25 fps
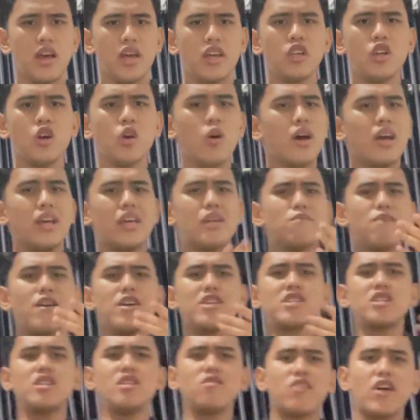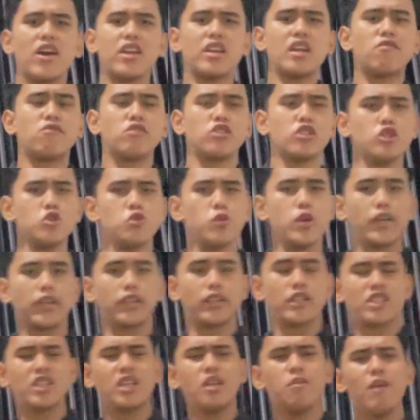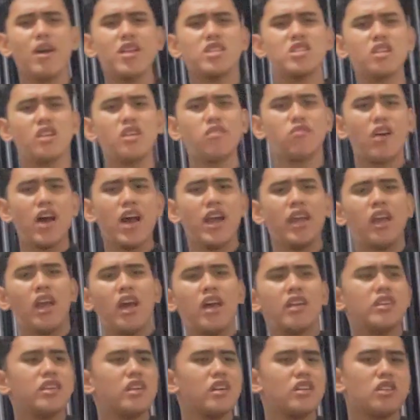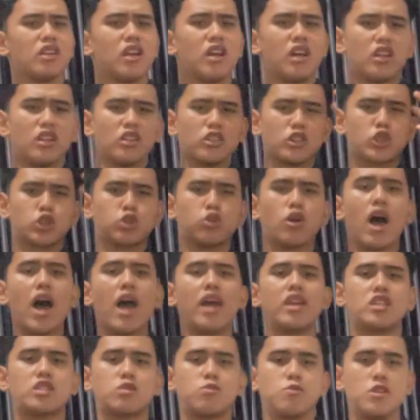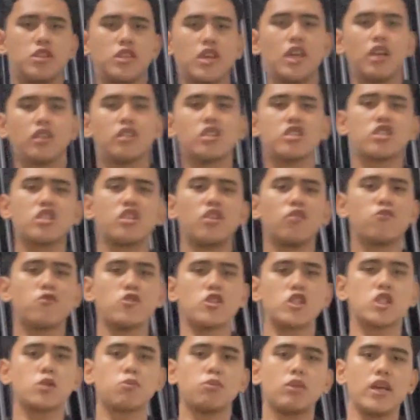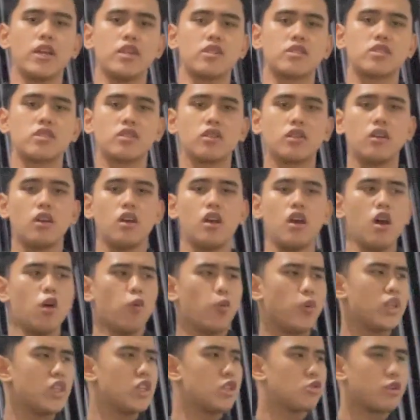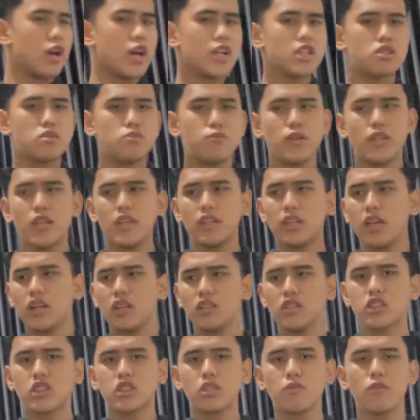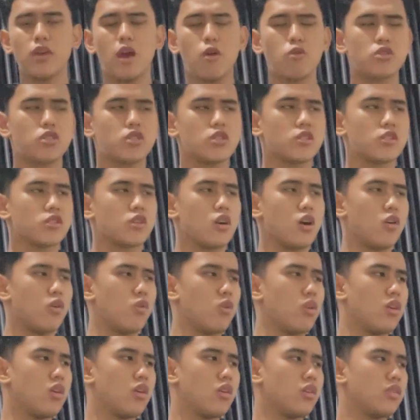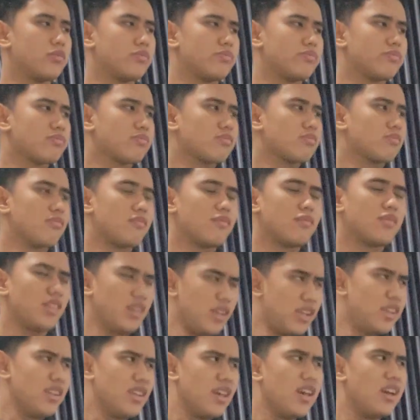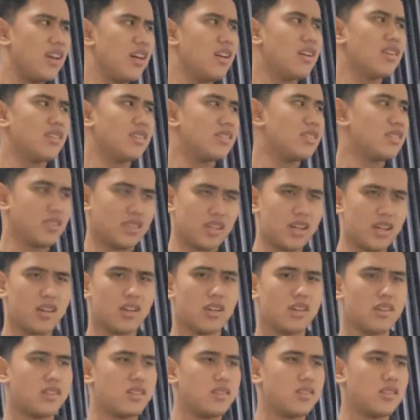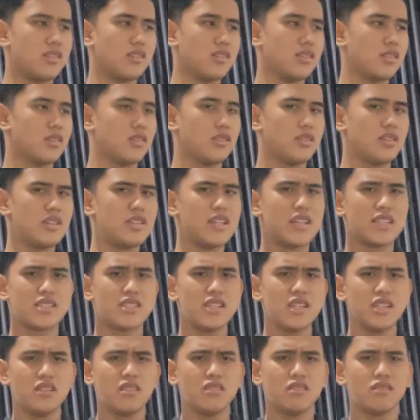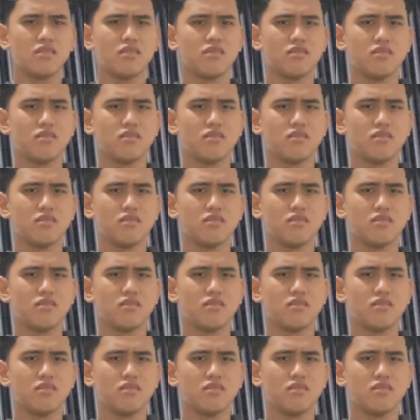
You know, imagine if I never knew English. Imagine if I didn't try to speak English in the first place. When he tried speaking English to me, I was just go, yeah, yeah. And that's it.